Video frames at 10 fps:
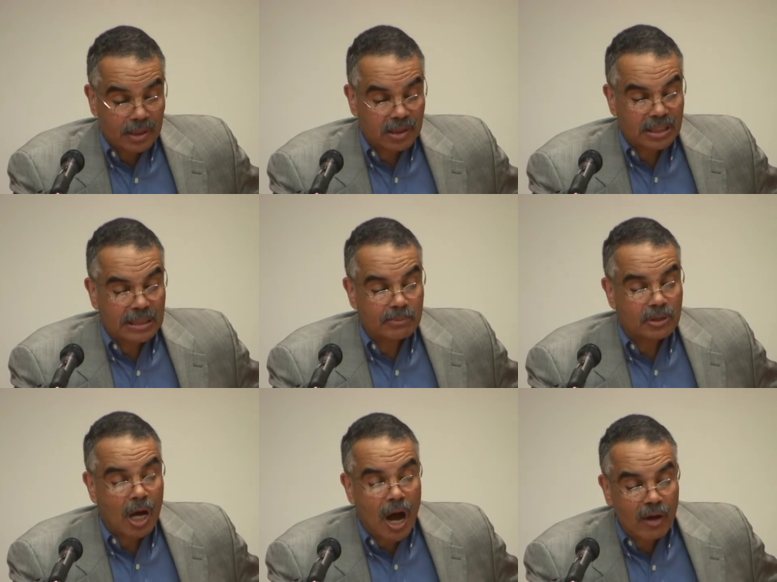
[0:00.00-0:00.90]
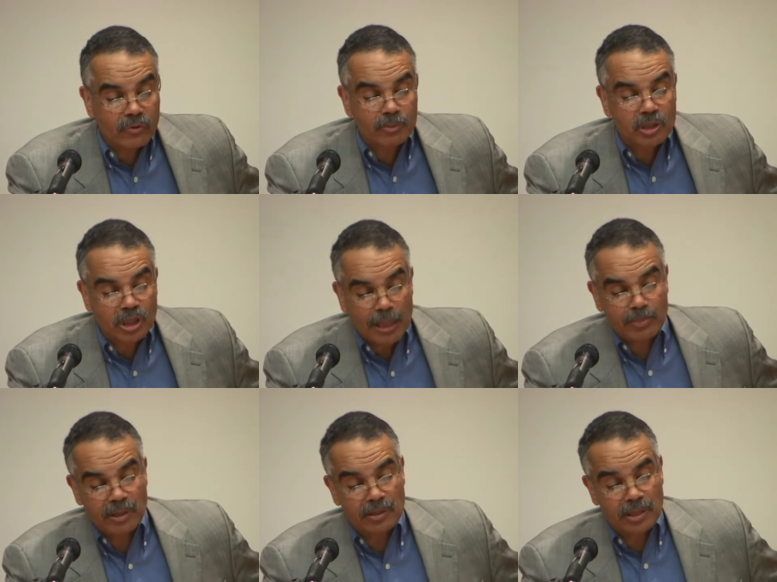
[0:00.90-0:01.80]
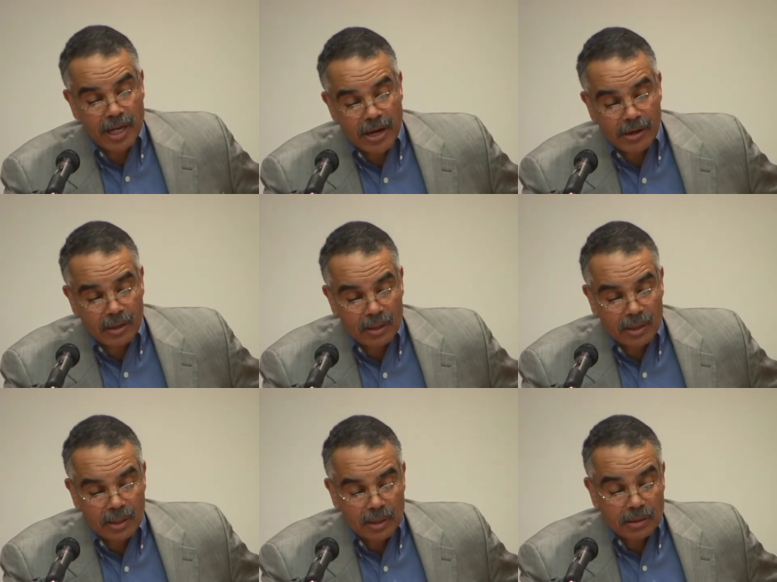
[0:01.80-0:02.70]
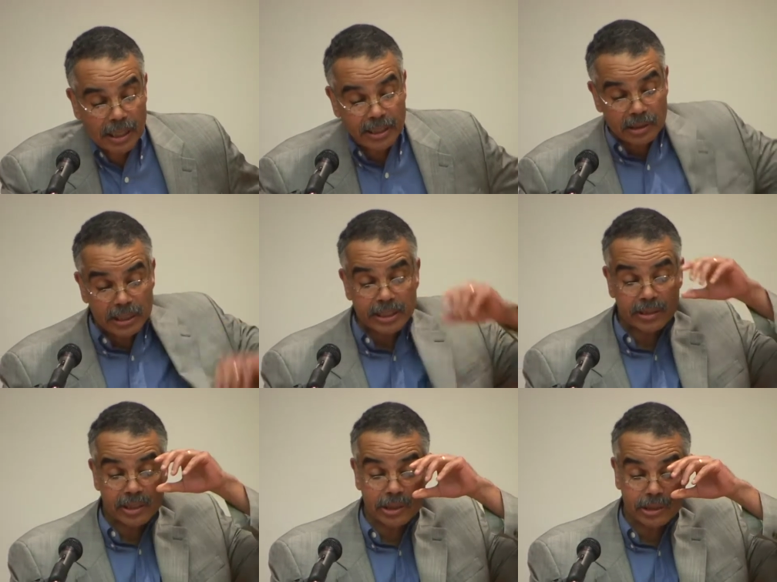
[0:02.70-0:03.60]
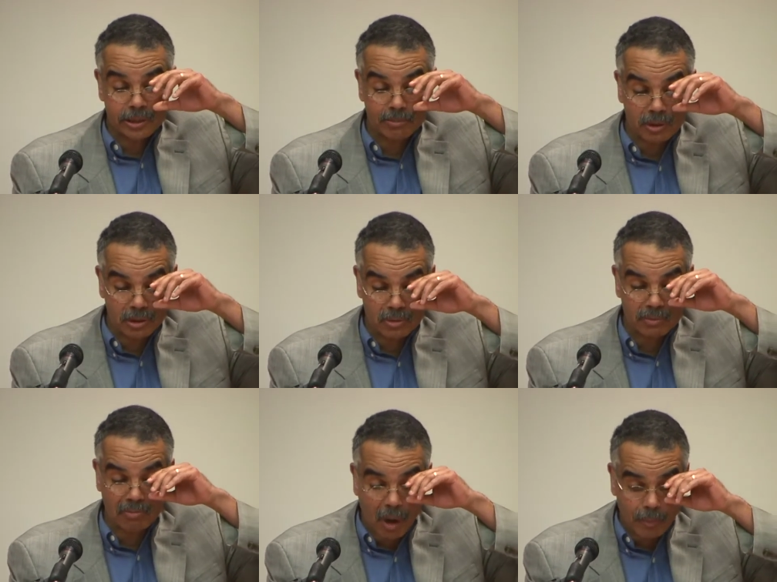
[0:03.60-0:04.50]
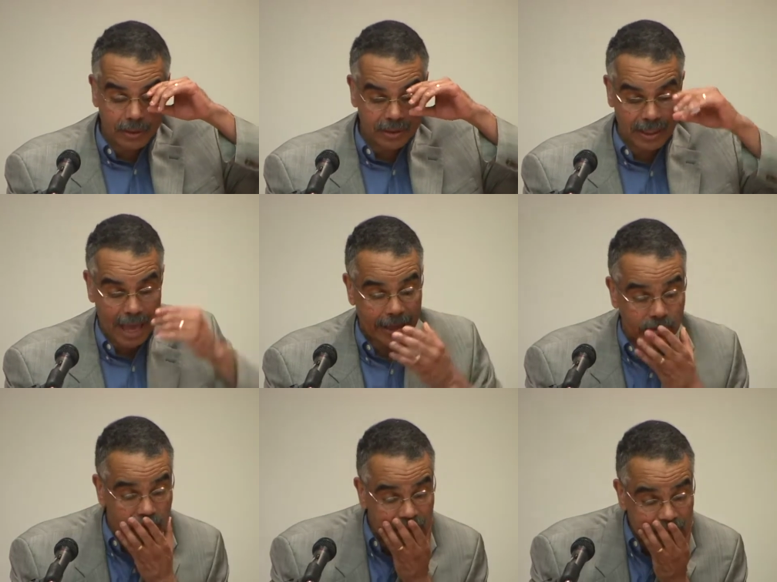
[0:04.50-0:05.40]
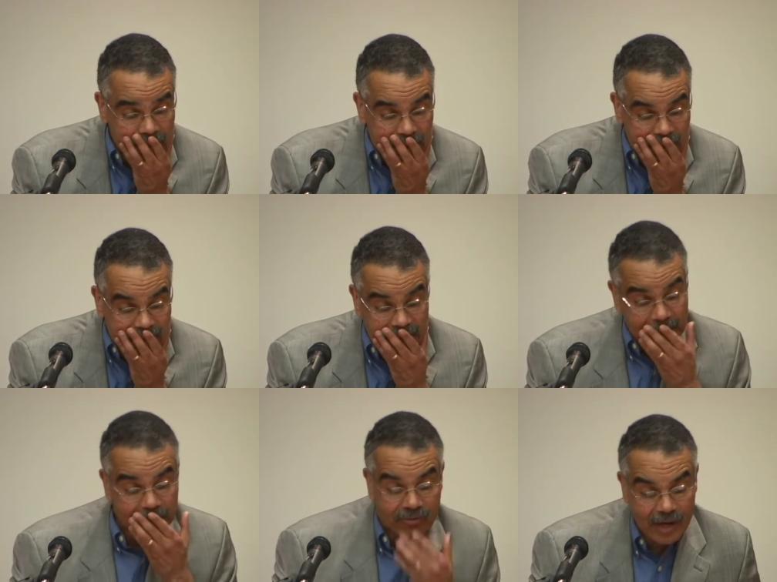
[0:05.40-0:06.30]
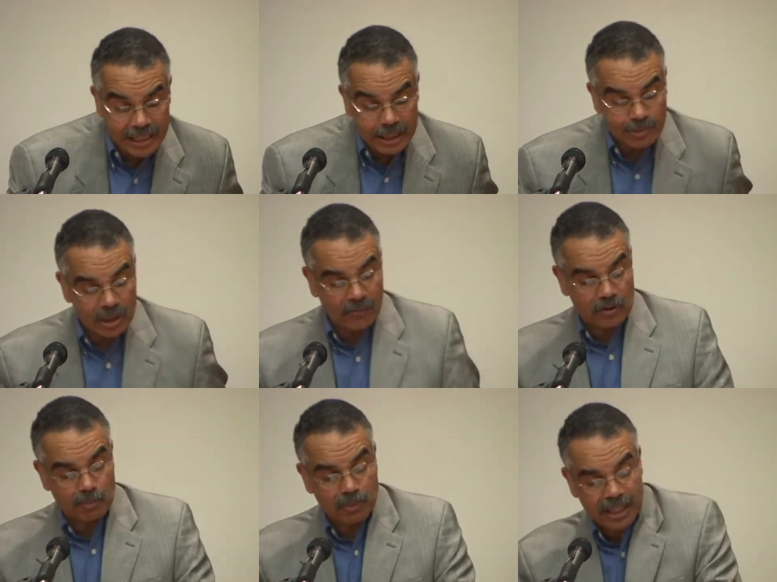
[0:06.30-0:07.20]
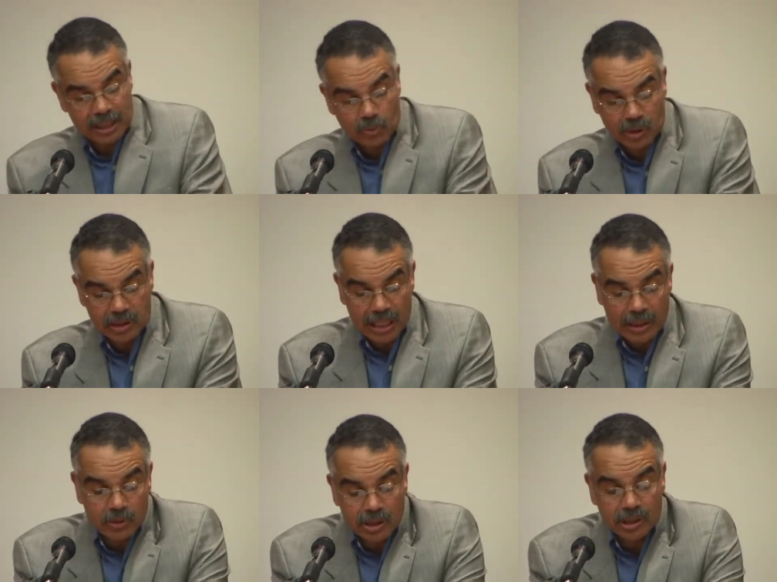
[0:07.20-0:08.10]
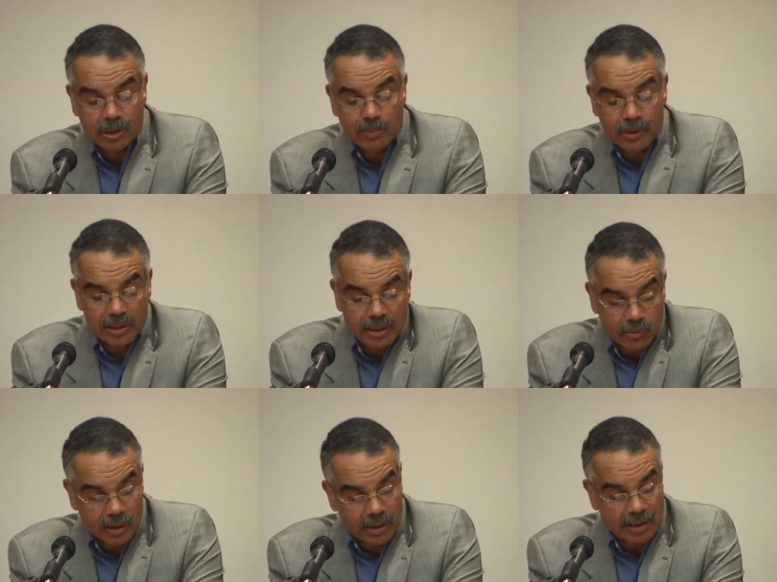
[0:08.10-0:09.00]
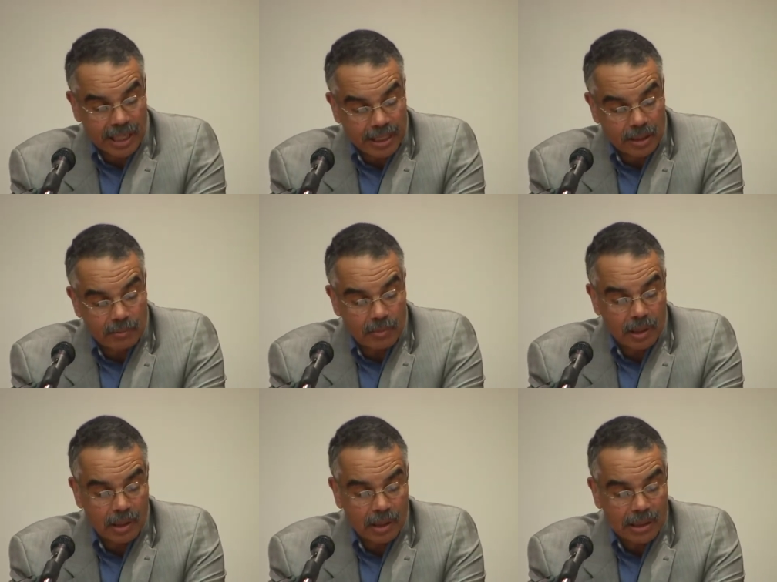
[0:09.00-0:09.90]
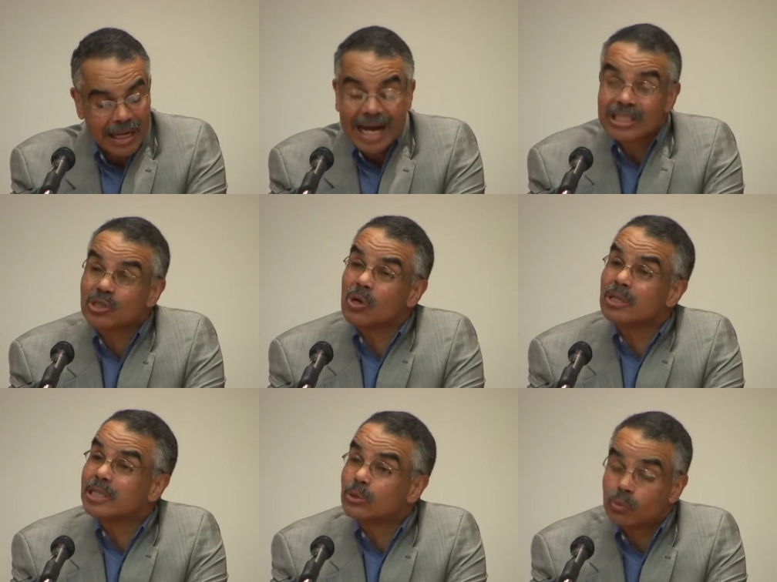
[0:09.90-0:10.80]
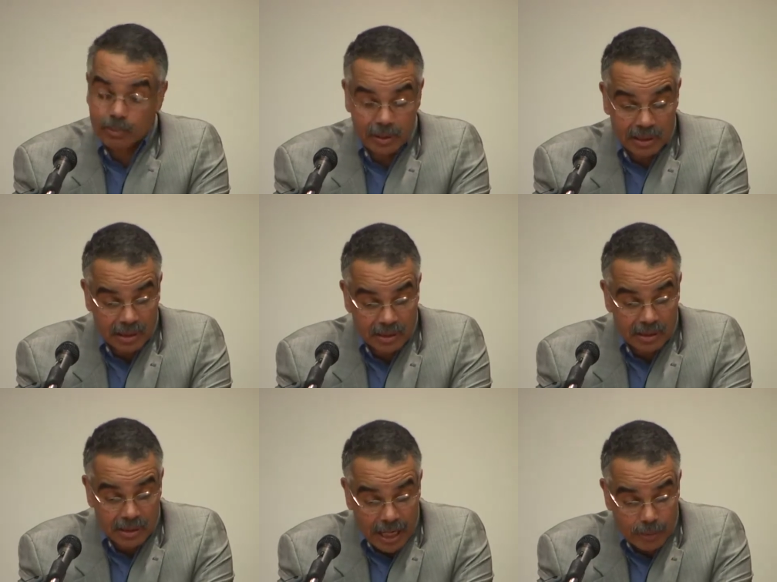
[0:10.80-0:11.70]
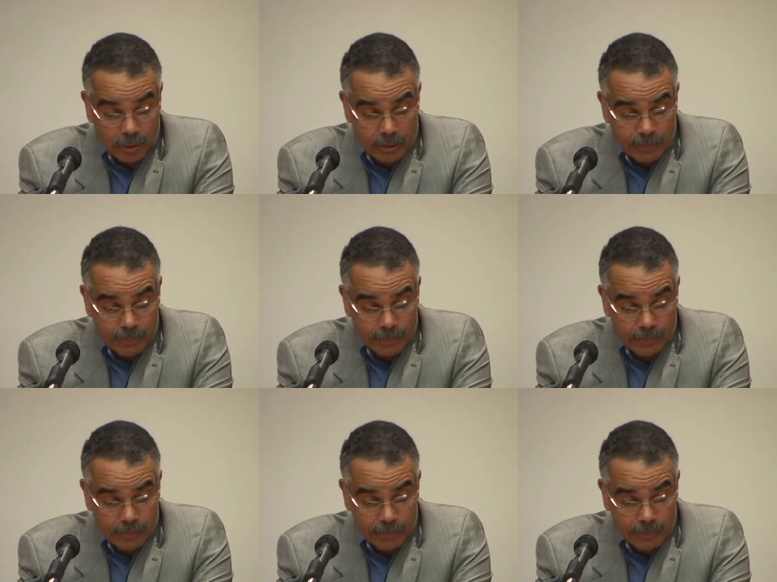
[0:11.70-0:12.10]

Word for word: seemed to hover misshapen in the air, like a leaking helium balloon, bulbous and addled. Suddenly finding himself in a place where his language and experience had rarely taken him, I saw Linwood begin to stammer.